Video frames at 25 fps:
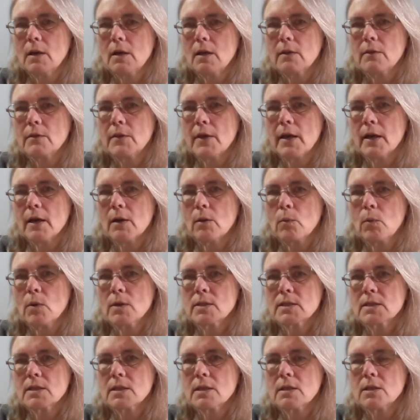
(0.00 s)
that
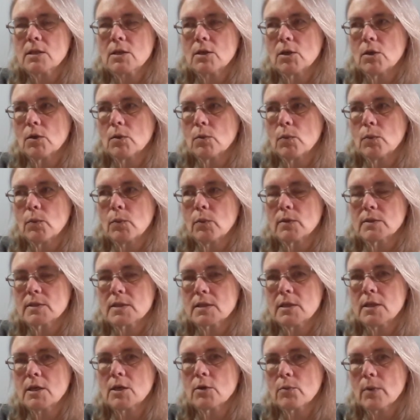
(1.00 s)
once it,
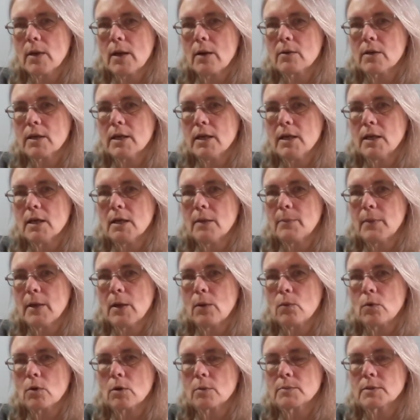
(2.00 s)
sitting around camp, I
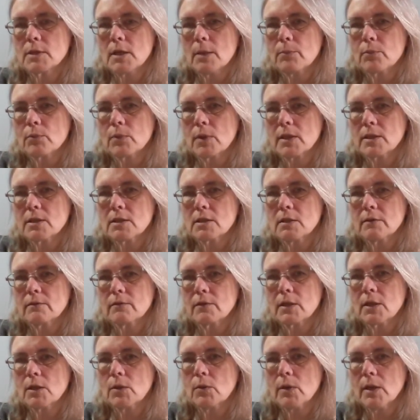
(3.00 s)
warmed up
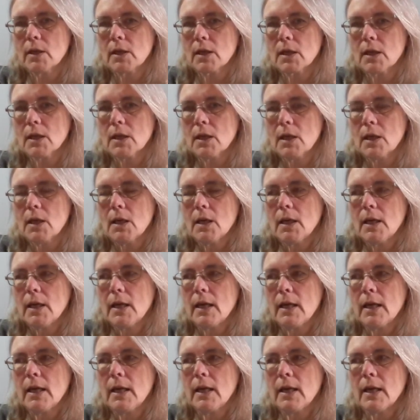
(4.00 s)
relatively quick.
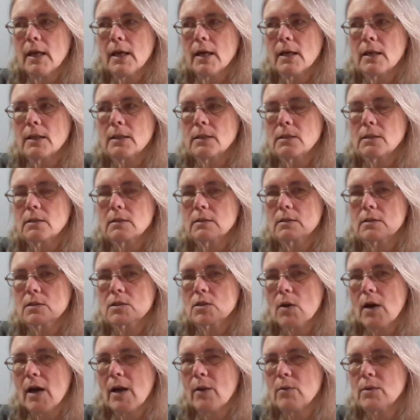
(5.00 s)
And
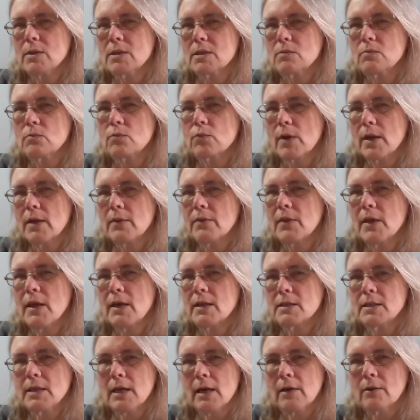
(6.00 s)
so I would rate
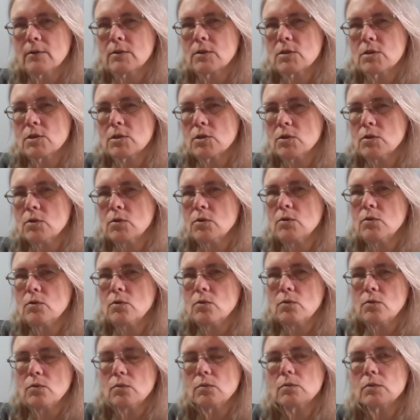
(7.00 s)
that down
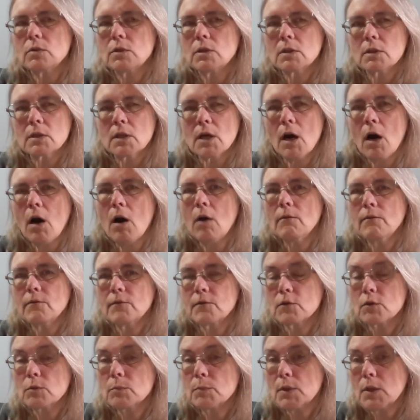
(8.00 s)
to
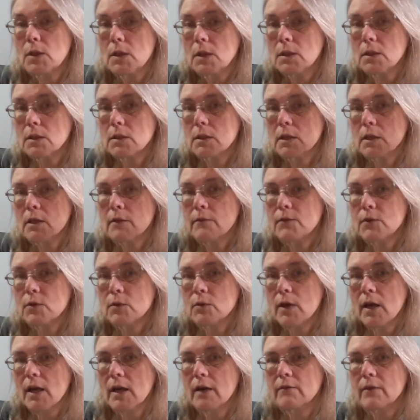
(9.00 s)
comfortable if
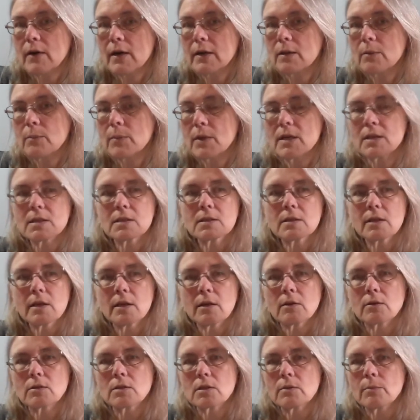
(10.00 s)
you have on a base
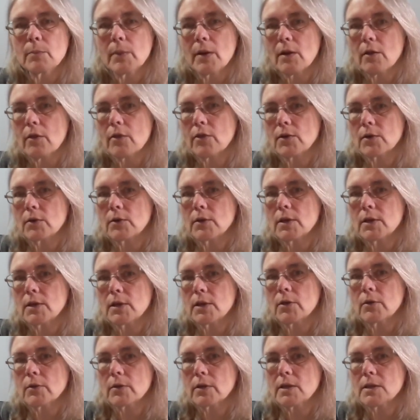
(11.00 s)
layer to about 30
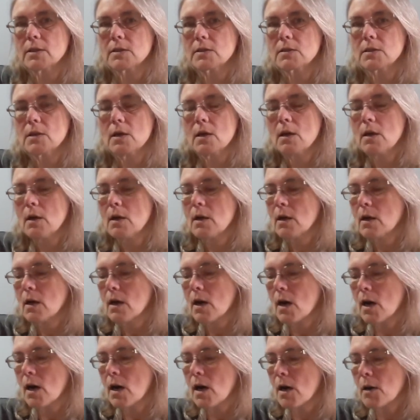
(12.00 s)
degrees.
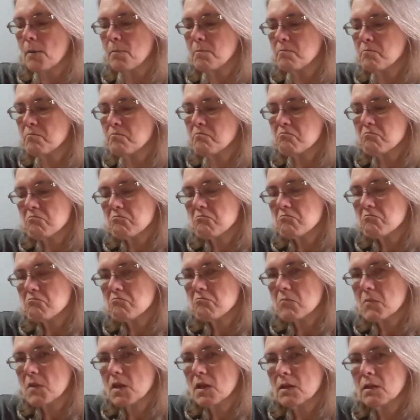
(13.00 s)
You
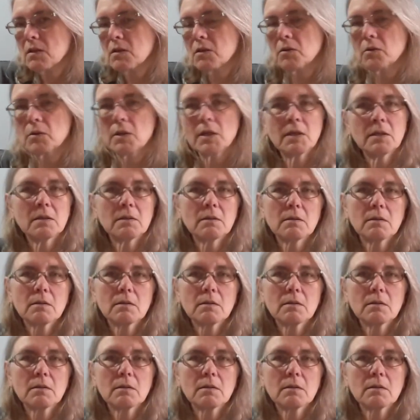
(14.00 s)
know what?